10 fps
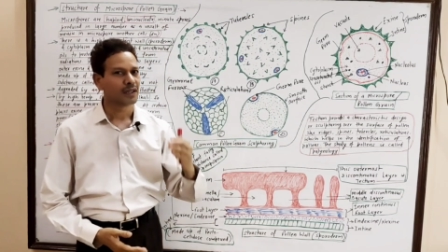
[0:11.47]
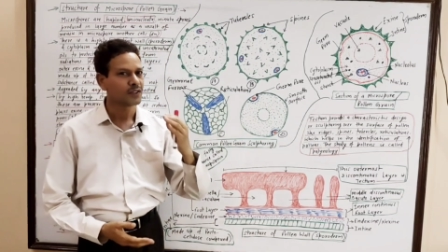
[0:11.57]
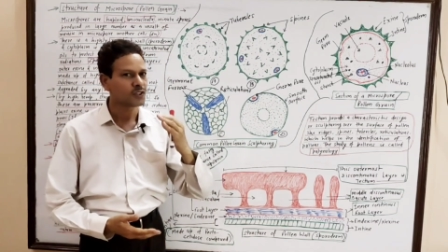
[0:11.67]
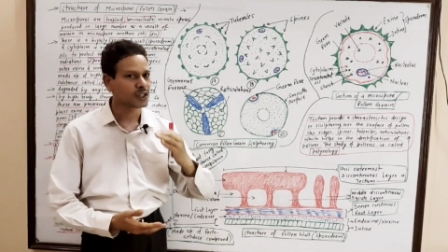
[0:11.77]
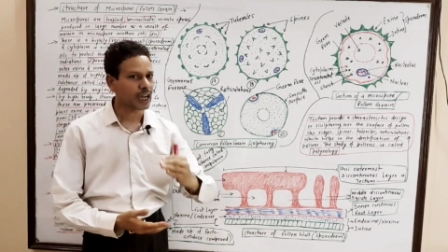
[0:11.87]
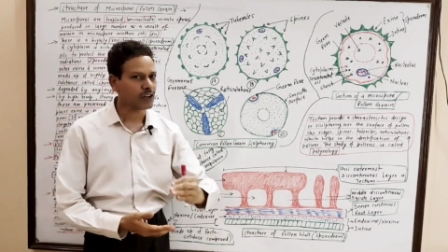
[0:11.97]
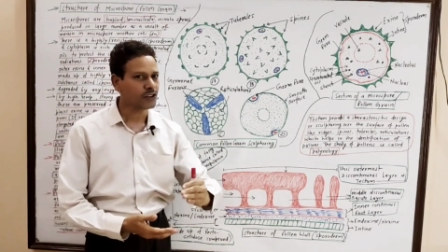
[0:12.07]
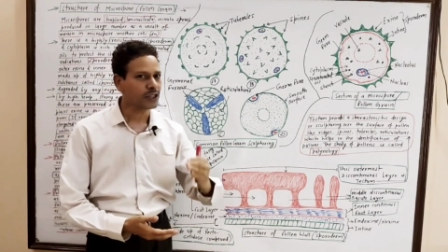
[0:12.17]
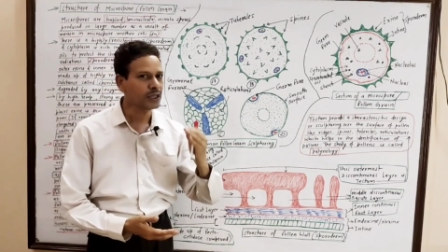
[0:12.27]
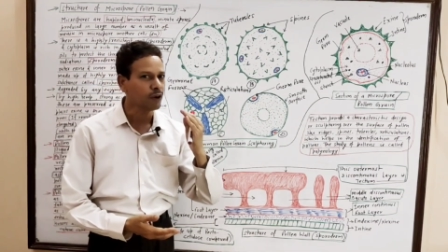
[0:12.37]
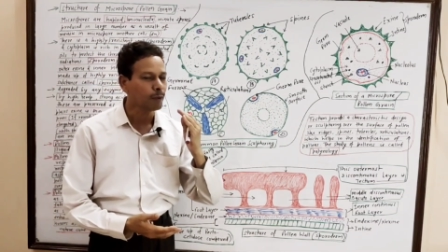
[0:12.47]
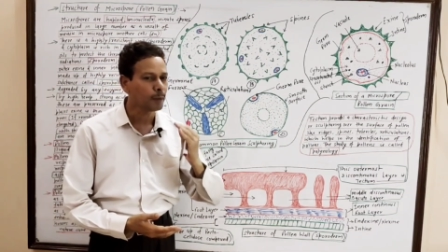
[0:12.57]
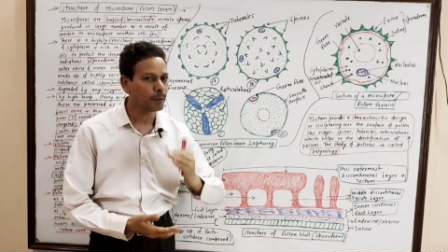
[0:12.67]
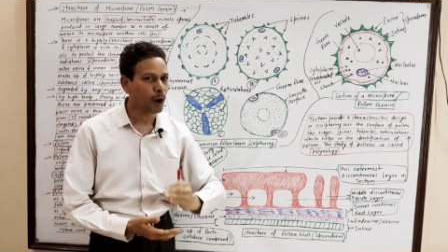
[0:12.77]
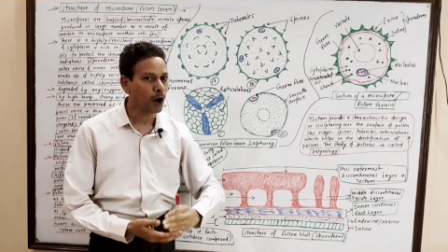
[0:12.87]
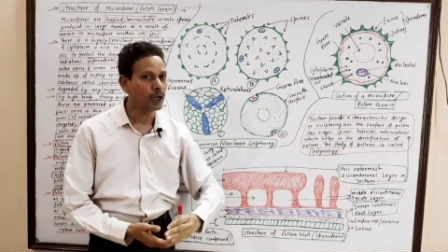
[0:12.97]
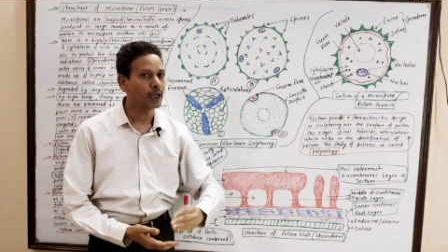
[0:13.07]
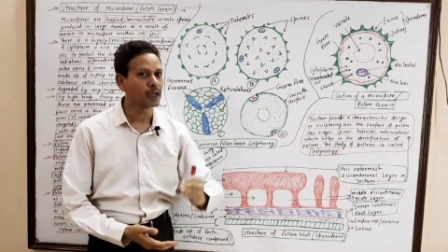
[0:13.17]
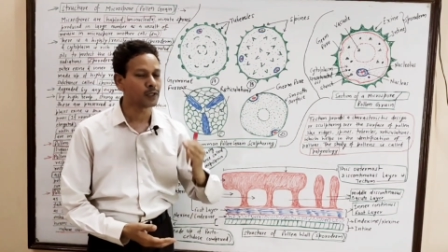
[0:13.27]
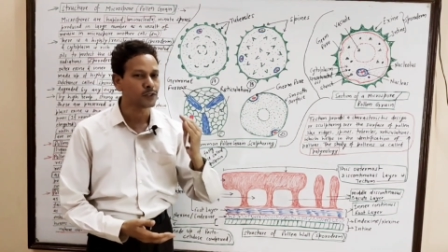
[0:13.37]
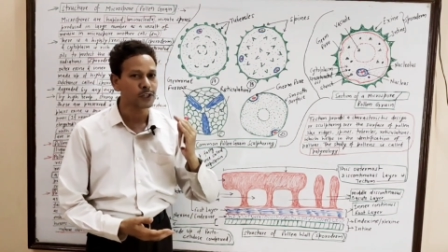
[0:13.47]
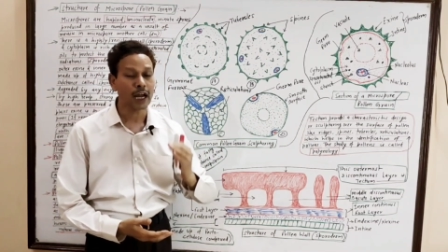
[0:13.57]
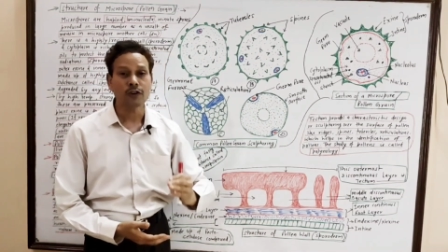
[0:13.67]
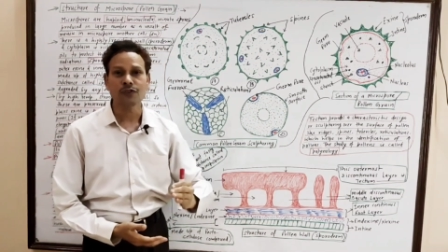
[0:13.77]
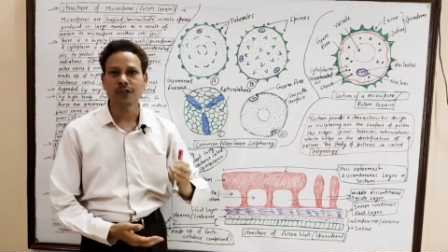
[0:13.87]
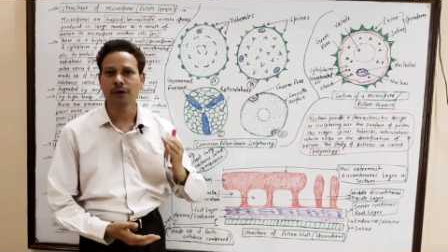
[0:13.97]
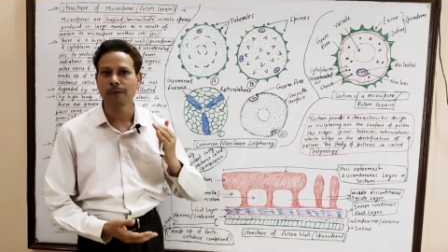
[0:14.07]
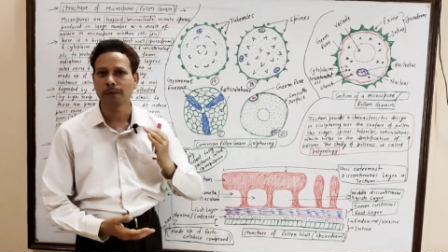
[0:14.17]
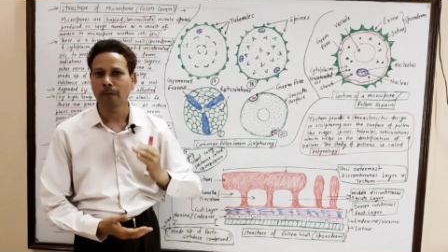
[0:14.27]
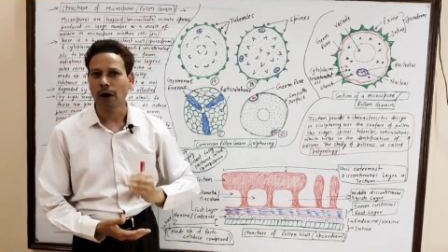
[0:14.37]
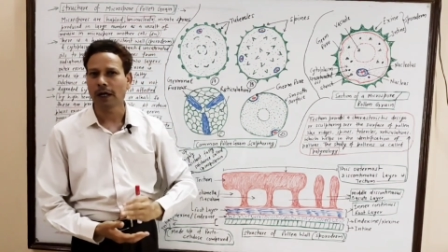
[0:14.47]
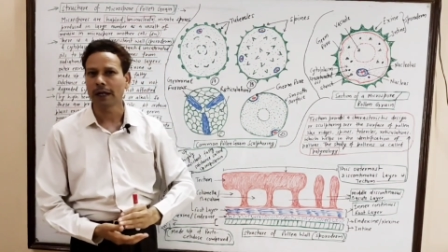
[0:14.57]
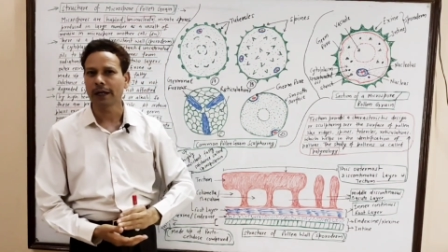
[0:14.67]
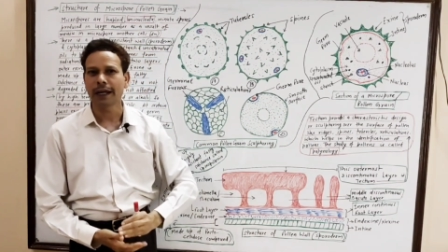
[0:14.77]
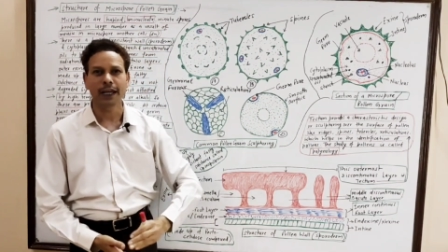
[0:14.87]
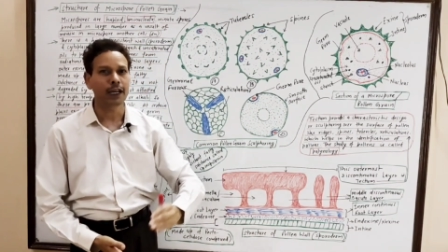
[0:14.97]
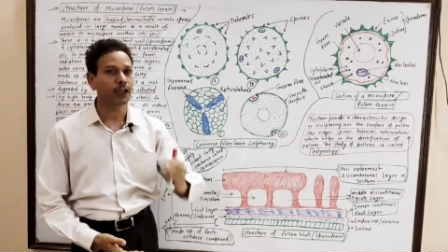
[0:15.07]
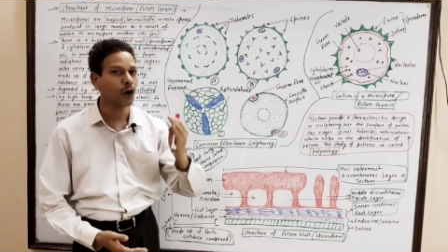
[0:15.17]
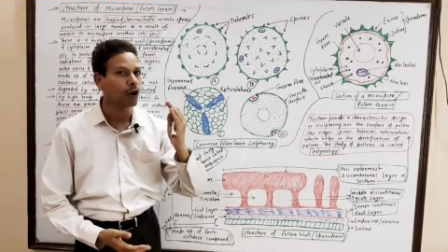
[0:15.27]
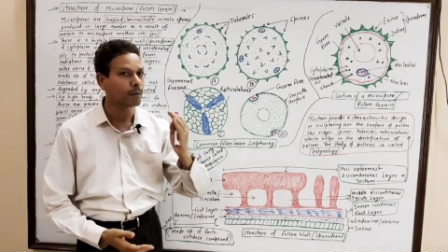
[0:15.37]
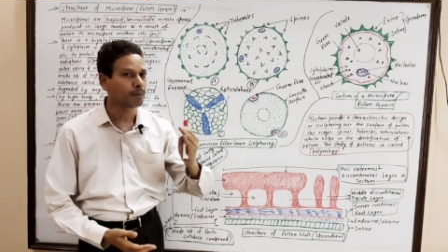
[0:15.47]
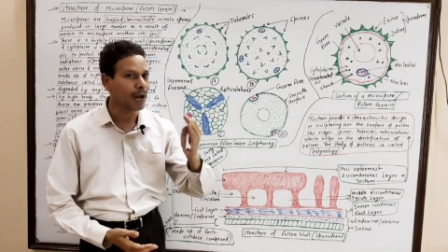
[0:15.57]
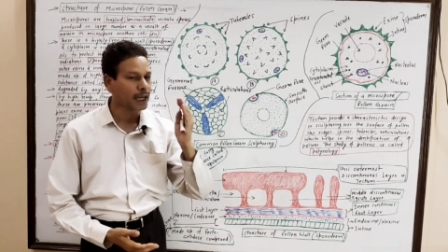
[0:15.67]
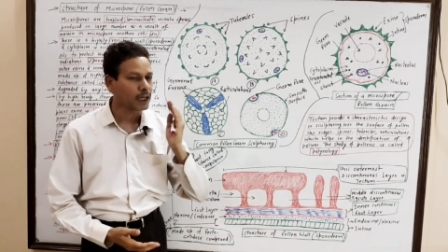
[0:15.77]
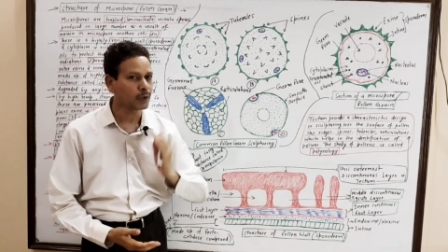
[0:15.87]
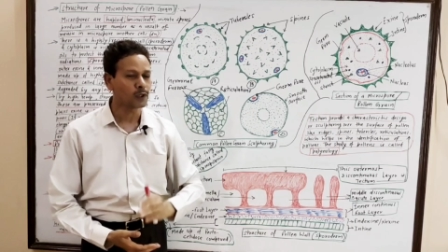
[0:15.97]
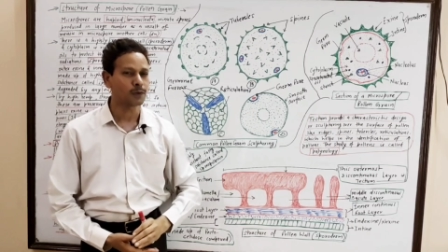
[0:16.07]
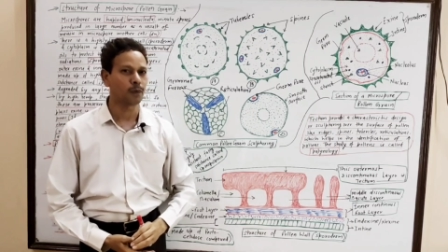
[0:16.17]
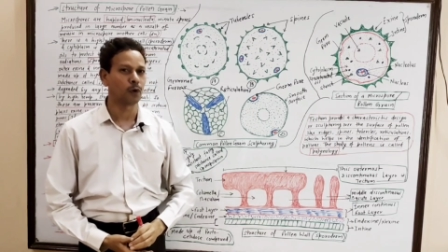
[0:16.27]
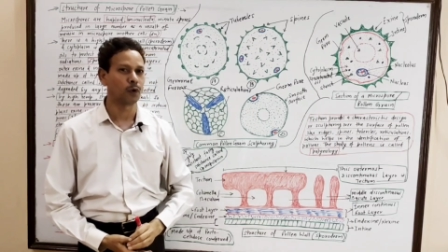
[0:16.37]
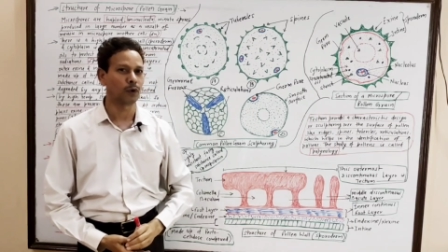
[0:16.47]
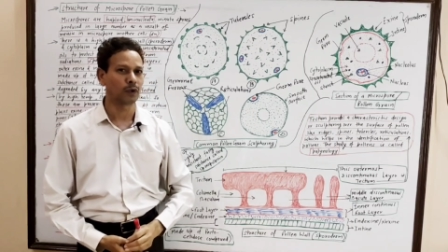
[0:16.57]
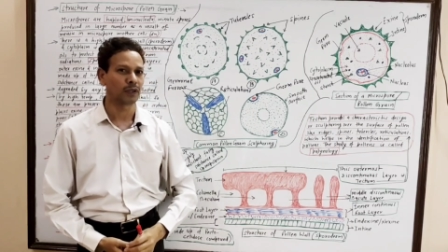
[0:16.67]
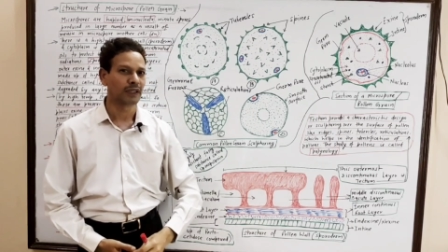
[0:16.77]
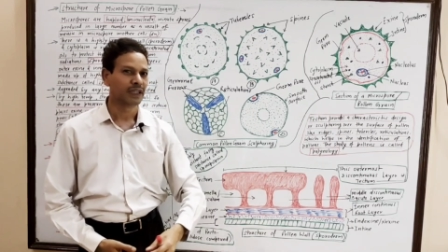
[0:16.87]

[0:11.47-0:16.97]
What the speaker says: structure of a pollen, structure of a pollen grain or microspore.